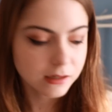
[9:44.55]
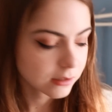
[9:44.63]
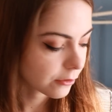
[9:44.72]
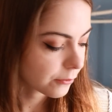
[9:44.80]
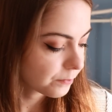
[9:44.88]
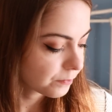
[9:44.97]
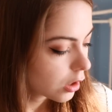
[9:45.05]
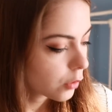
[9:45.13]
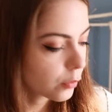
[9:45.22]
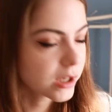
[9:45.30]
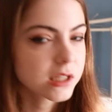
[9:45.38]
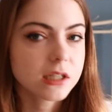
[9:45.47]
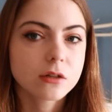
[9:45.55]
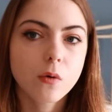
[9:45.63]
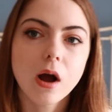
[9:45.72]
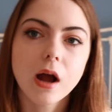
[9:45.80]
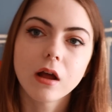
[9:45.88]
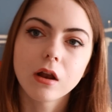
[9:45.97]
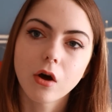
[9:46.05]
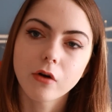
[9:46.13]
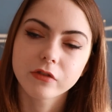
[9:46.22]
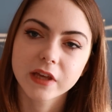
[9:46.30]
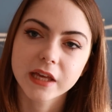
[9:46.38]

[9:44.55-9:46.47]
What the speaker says: So we did quite a lot of